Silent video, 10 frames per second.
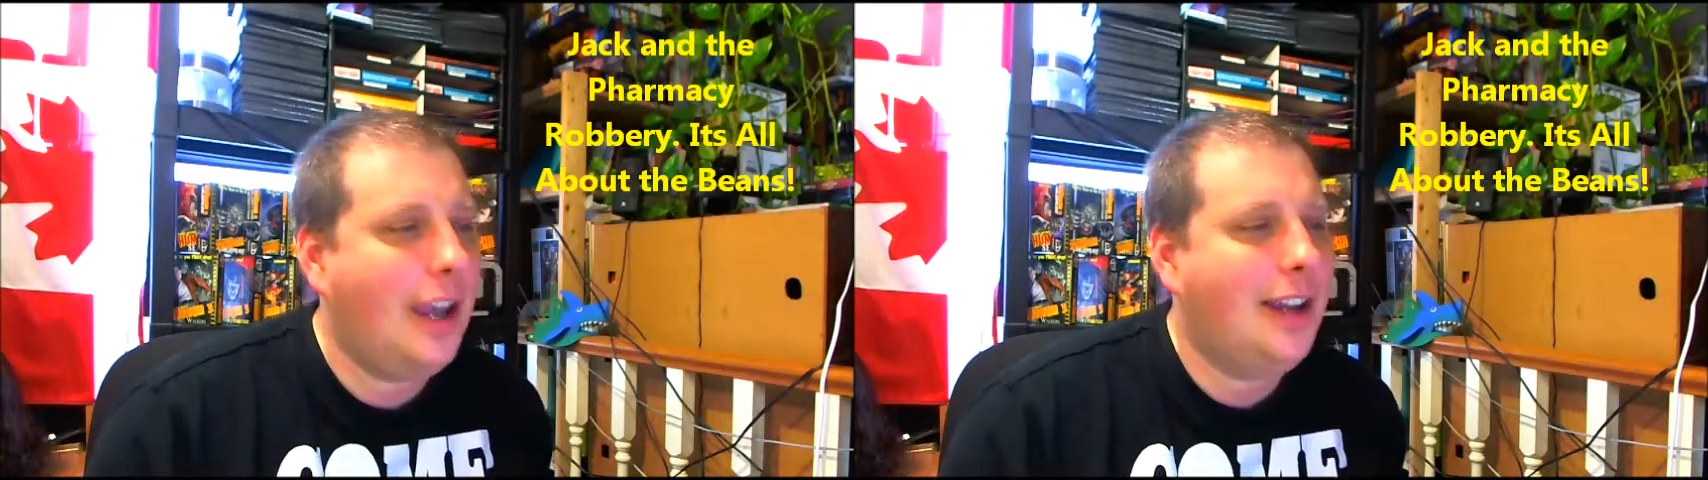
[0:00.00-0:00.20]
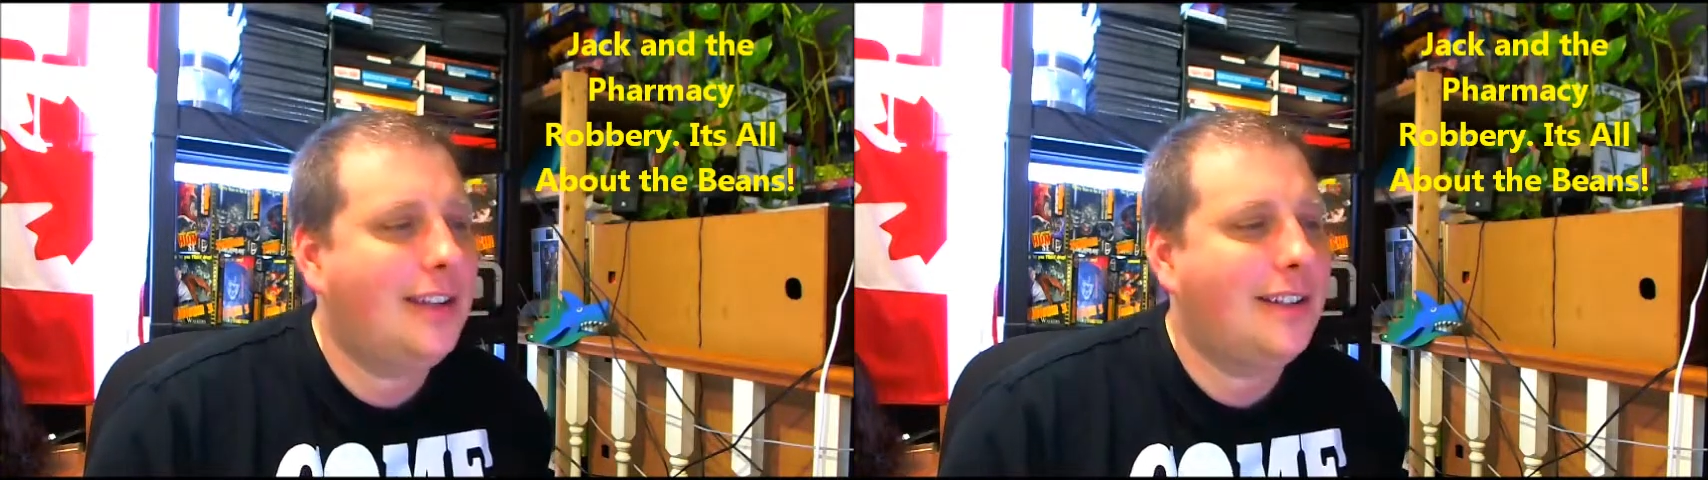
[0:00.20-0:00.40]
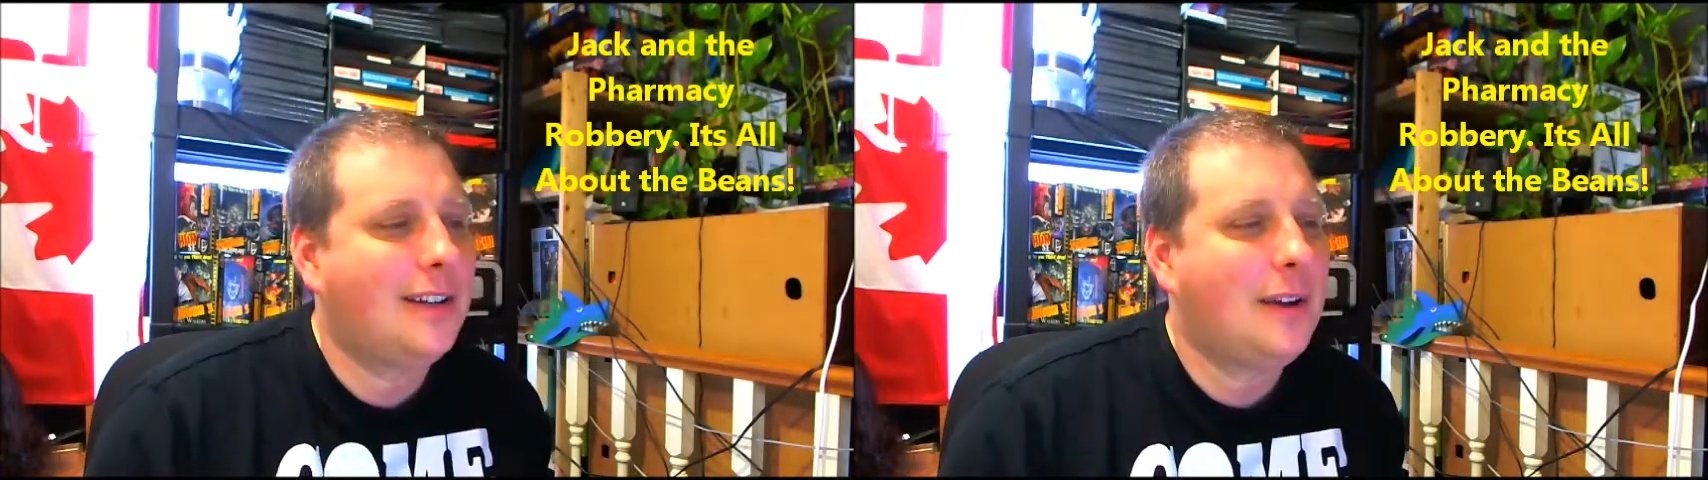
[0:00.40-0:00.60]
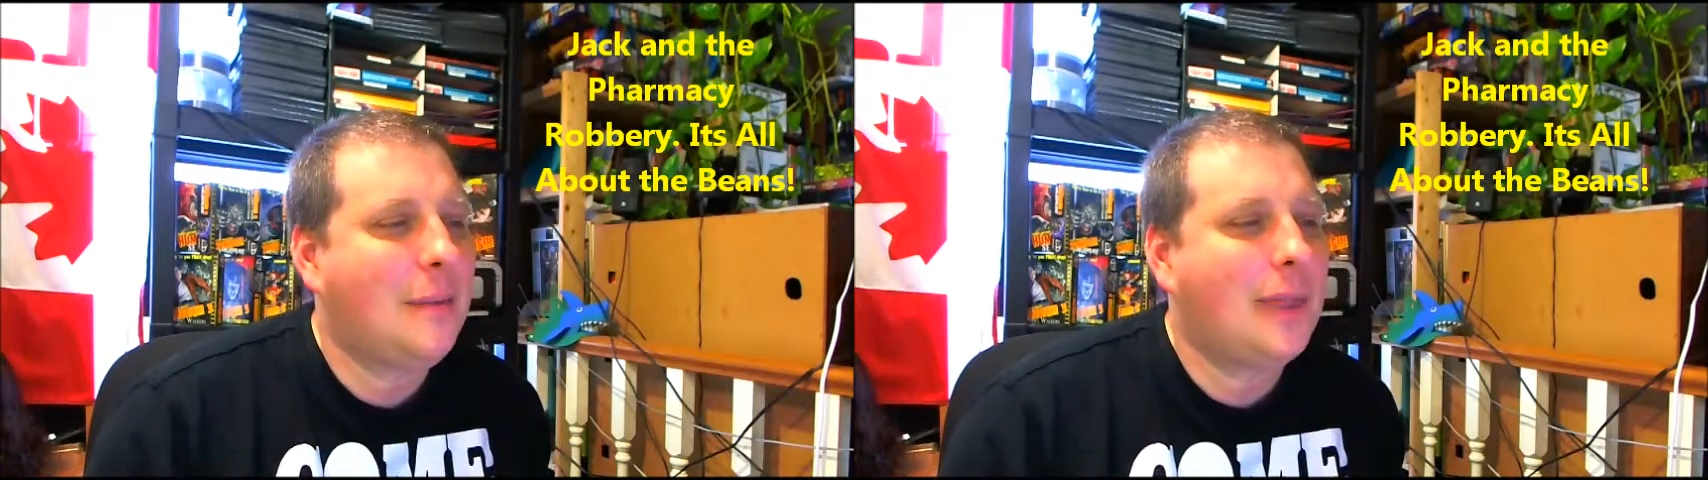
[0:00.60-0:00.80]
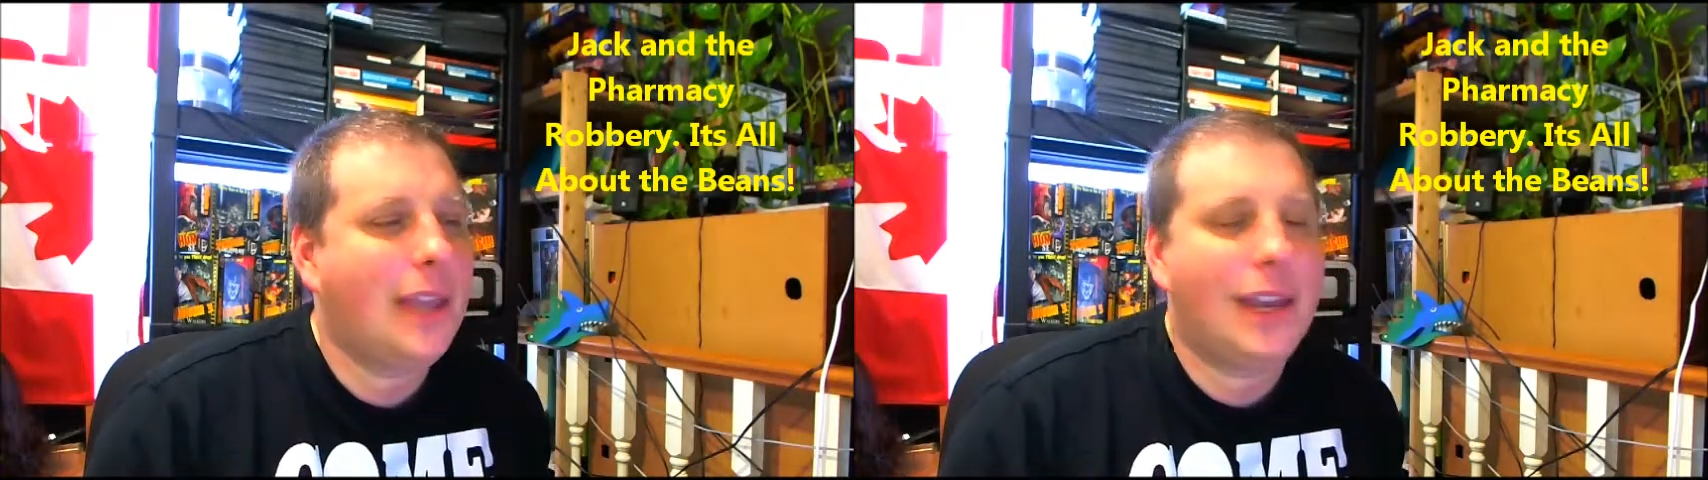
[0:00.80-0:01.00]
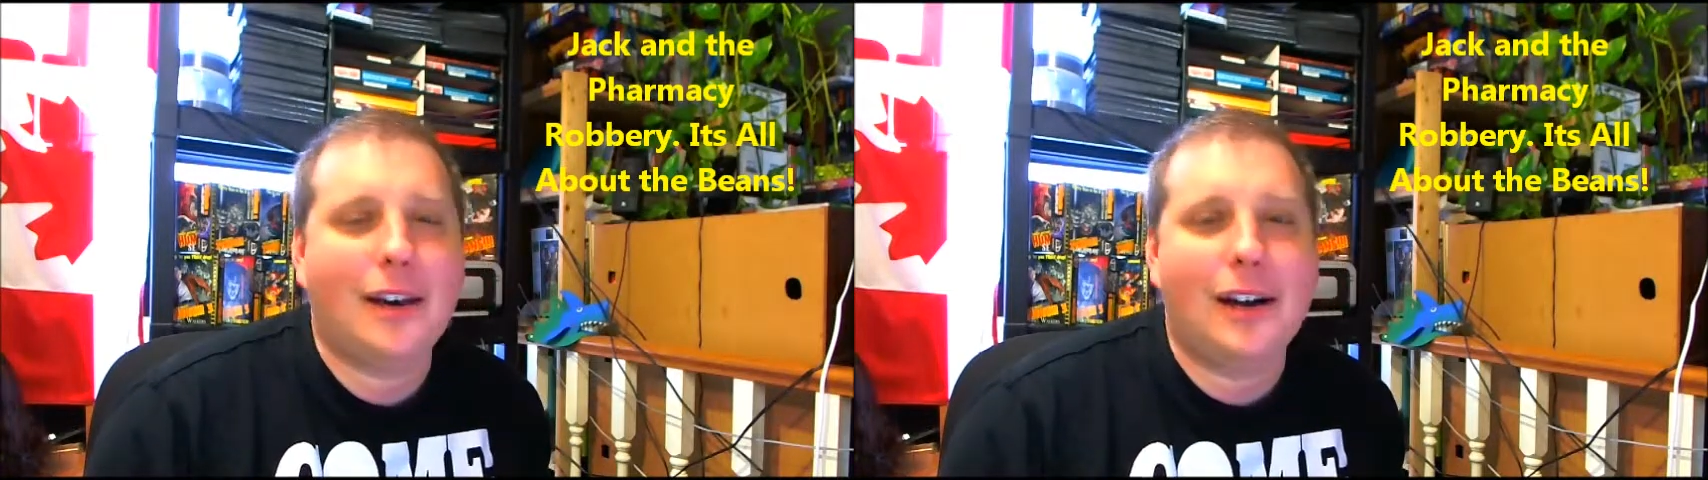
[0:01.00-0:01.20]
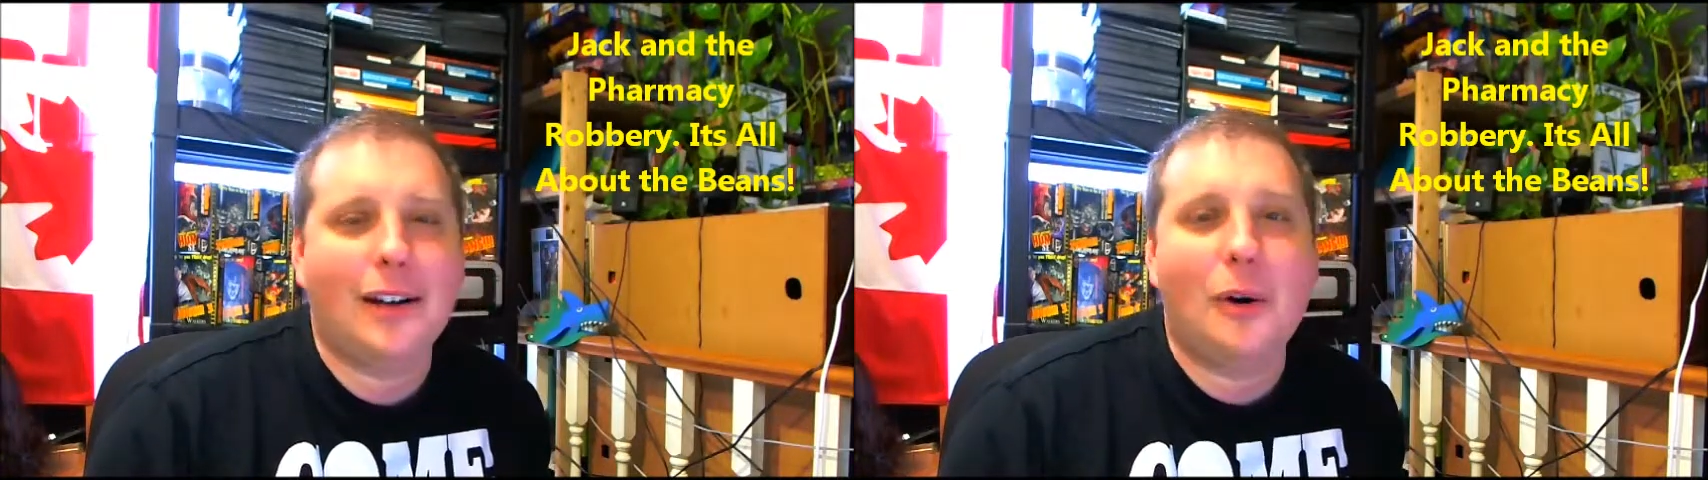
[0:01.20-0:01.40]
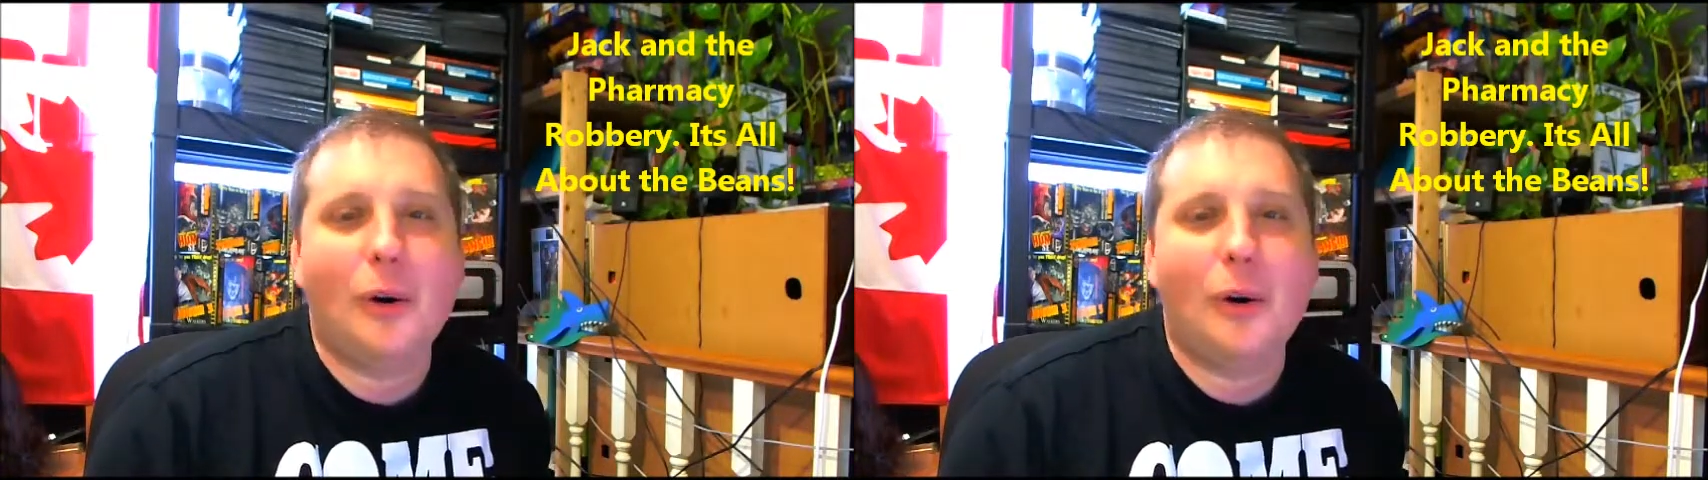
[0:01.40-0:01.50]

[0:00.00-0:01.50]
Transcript: And they got a